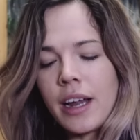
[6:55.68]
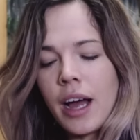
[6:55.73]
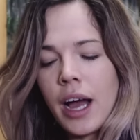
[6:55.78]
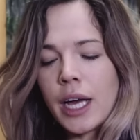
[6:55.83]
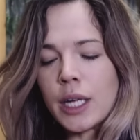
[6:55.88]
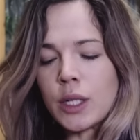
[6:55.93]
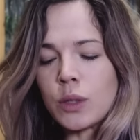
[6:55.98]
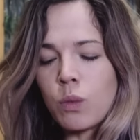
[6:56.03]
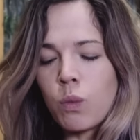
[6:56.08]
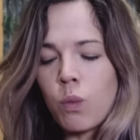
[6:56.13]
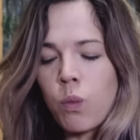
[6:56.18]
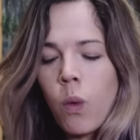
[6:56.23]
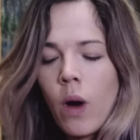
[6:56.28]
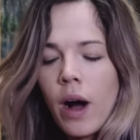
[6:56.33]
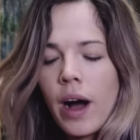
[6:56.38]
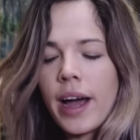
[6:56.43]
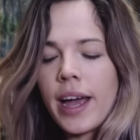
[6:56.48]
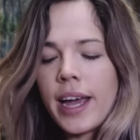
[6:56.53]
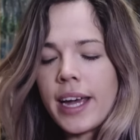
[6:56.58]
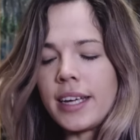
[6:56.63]
nice
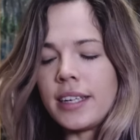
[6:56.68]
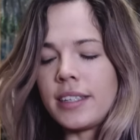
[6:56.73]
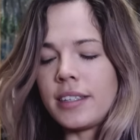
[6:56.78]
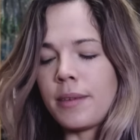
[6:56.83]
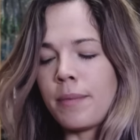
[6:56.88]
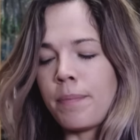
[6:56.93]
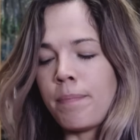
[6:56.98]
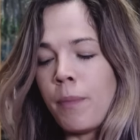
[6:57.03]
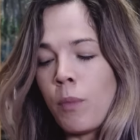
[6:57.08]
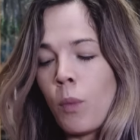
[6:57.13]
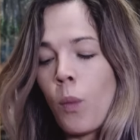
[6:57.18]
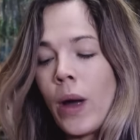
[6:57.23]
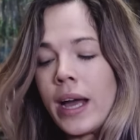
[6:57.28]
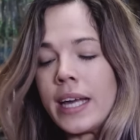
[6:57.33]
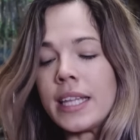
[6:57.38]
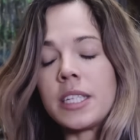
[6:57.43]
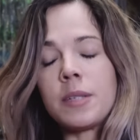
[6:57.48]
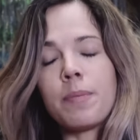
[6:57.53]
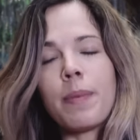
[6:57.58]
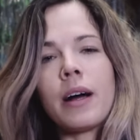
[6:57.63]
wide
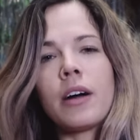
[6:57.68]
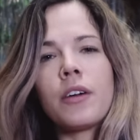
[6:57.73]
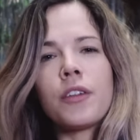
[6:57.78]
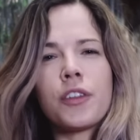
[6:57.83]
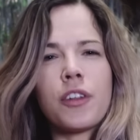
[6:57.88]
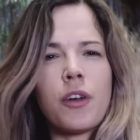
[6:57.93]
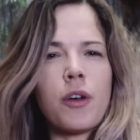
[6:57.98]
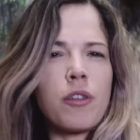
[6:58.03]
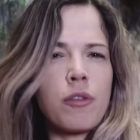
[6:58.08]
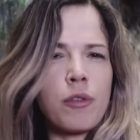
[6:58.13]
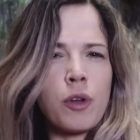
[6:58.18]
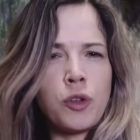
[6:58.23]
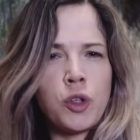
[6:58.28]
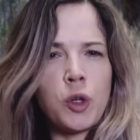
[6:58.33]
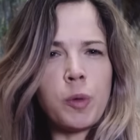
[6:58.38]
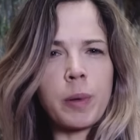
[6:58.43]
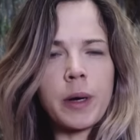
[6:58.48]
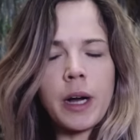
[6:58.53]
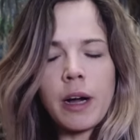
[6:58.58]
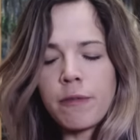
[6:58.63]
waist belt, so it's
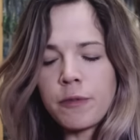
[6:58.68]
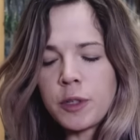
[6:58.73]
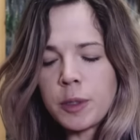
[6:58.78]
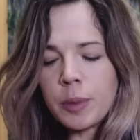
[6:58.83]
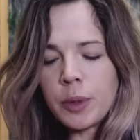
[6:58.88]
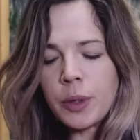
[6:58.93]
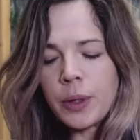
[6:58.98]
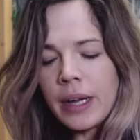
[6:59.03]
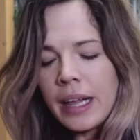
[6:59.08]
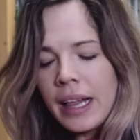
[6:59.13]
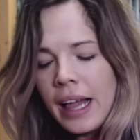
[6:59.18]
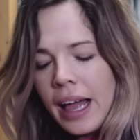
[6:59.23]
super comfortable,